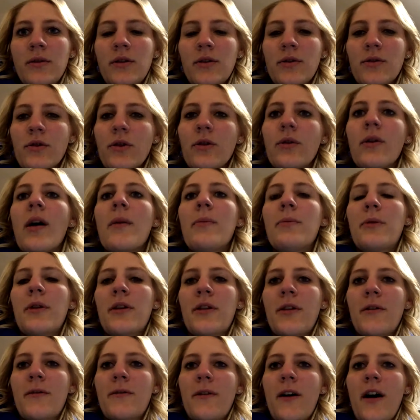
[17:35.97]
grew up
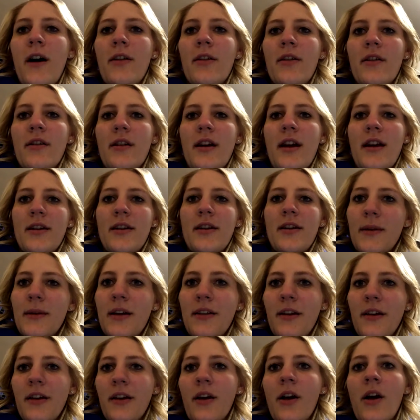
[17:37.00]
with a father and a
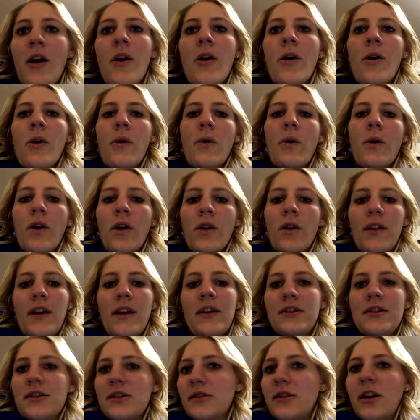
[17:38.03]
mother, or they
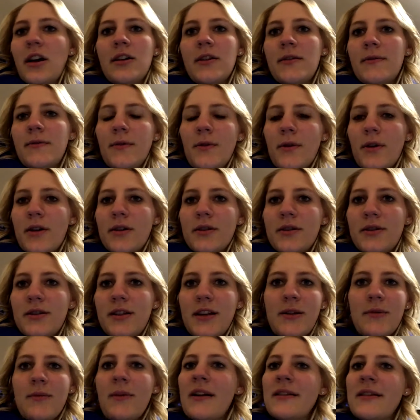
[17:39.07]
just got divorced.
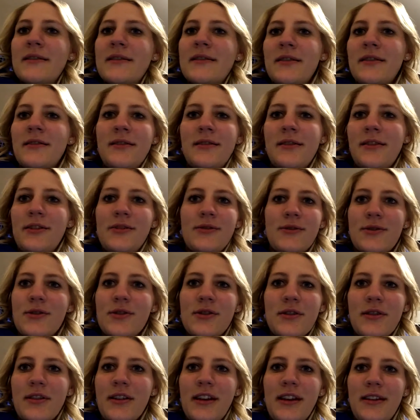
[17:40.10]
It wasn't
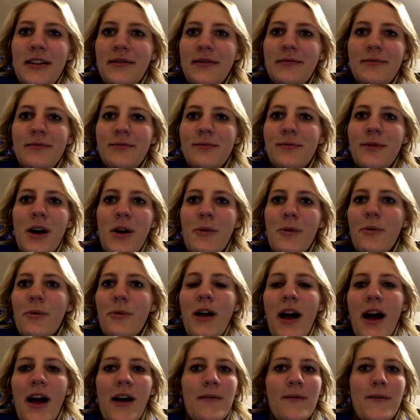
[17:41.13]
usually what we'll
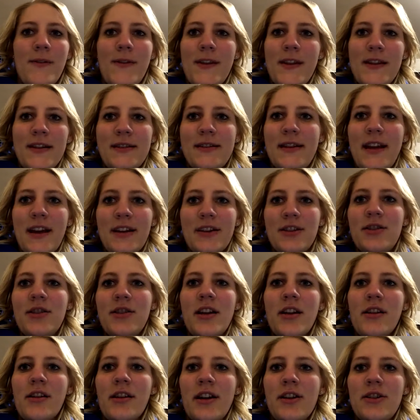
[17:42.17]
have in this next
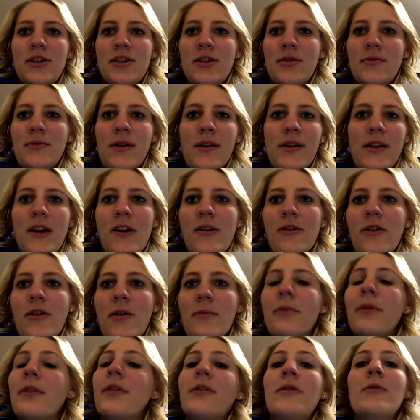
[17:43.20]
generation where they grew up
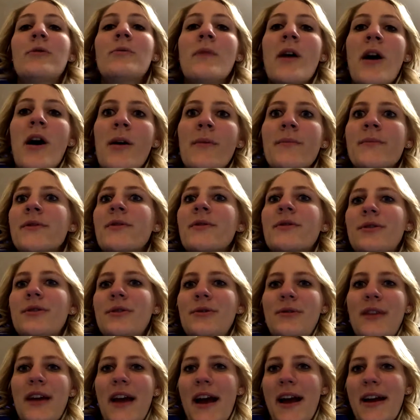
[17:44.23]
with two moms or two
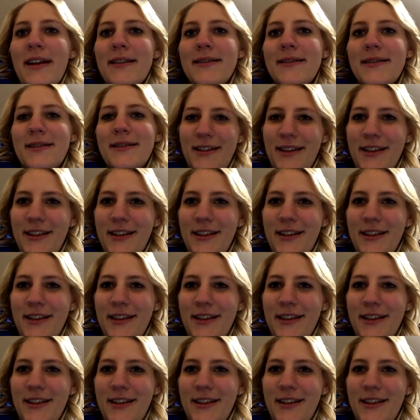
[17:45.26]
dads.